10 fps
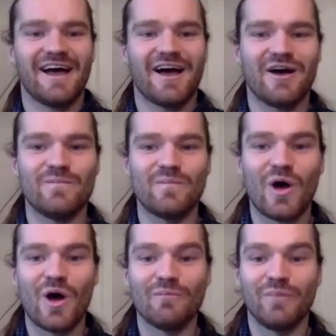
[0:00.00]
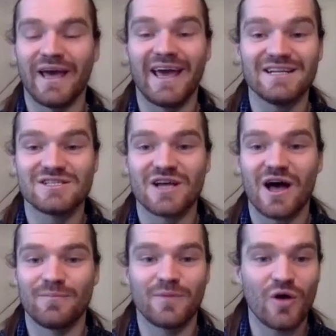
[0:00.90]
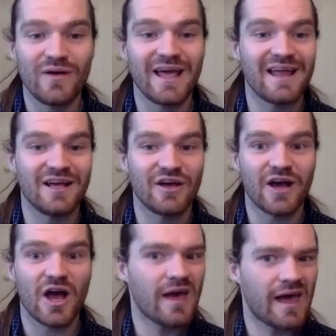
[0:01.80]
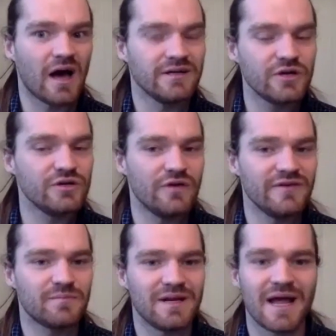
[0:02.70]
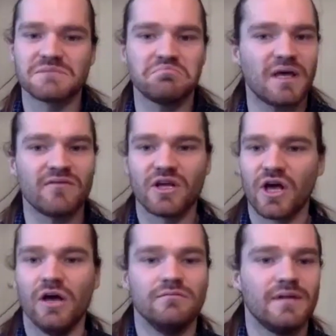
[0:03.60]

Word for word: Um, but it's uh, going in and going, okay, I don't know this, but let's give it a go.